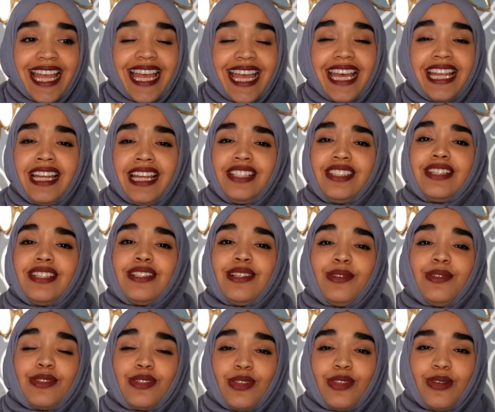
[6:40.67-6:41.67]
And I just
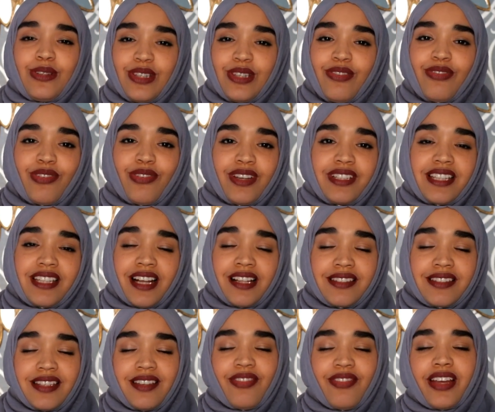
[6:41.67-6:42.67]
look so different. I'll
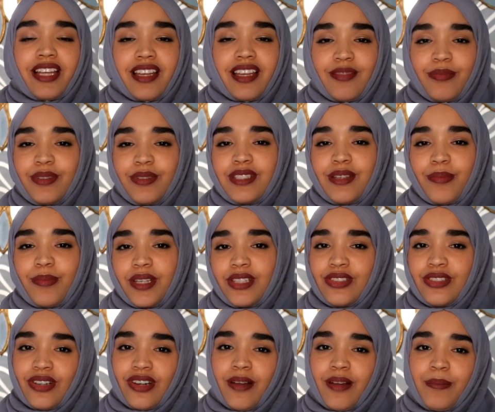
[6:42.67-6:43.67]
see if I can put a
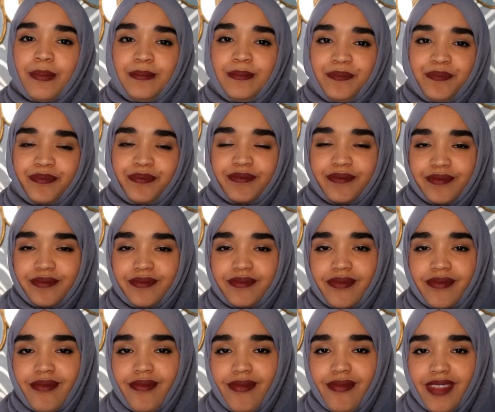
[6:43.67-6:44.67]
picture up
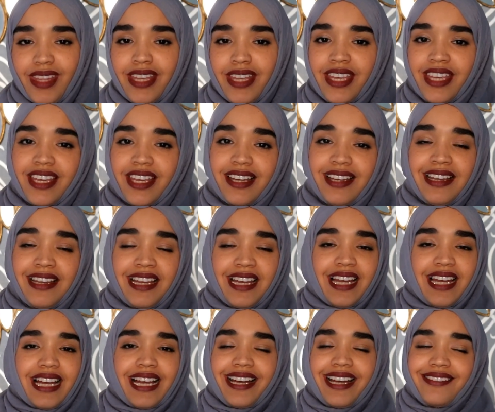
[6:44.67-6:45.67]
here.
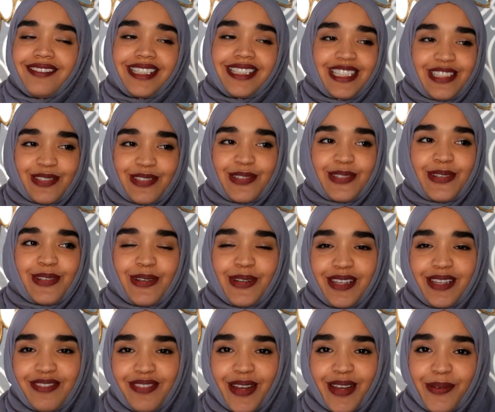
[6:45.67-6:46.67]
I really don't know
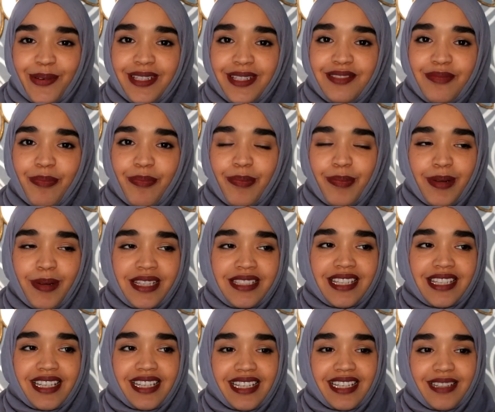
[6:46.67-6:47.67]
if I will, but
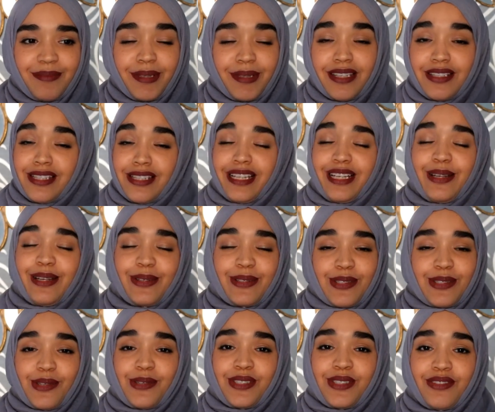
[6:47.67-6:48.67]
because I look
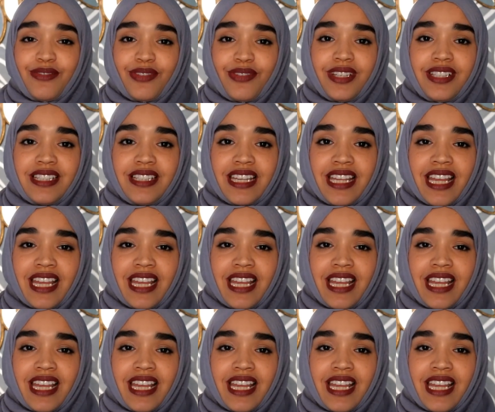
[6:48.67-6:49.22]
so different.